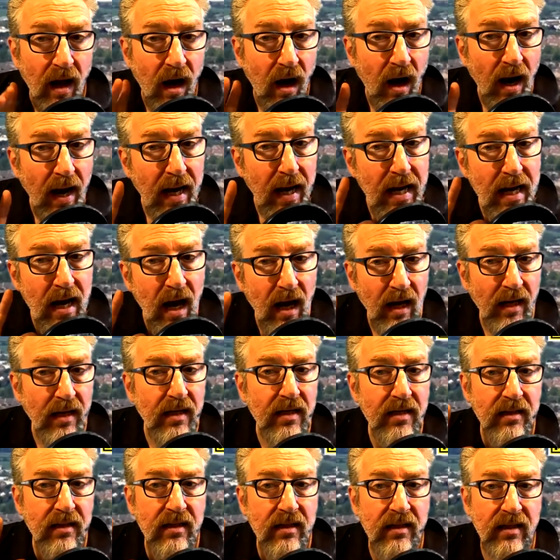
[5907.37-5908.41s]
I
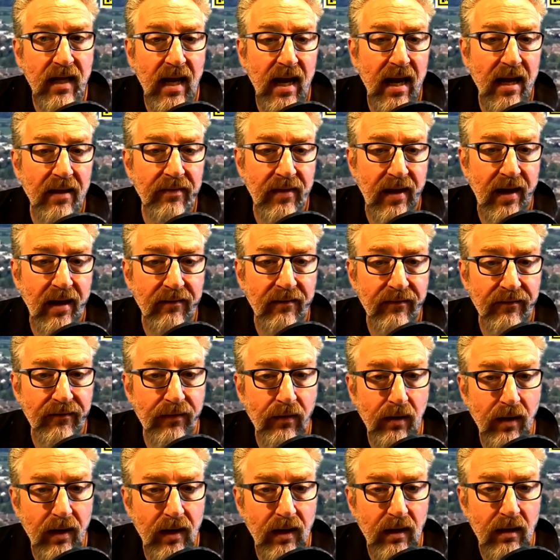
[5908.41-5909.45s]
understand that
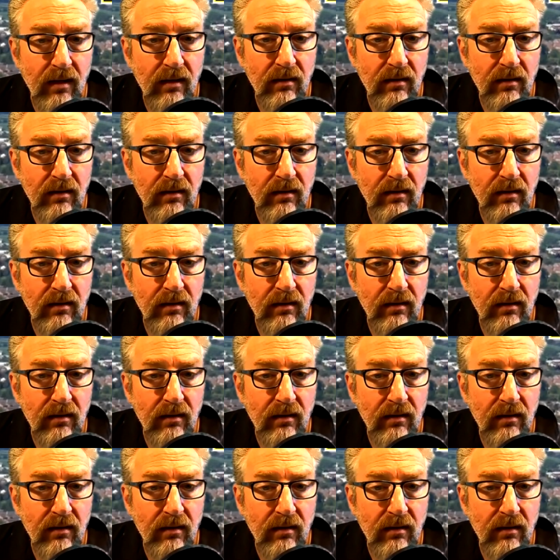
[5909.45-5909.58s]
fully.